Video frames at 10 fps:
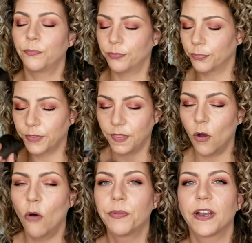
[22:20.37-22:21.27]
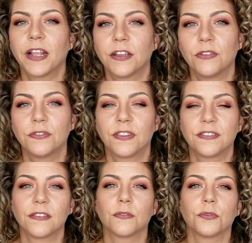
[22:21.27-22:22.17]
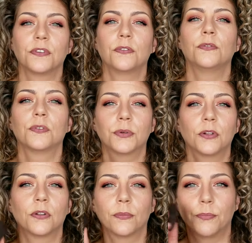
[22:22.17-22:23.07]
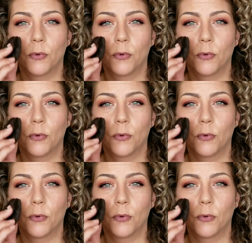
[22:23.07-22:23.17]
with the hope that I could use this as a reusable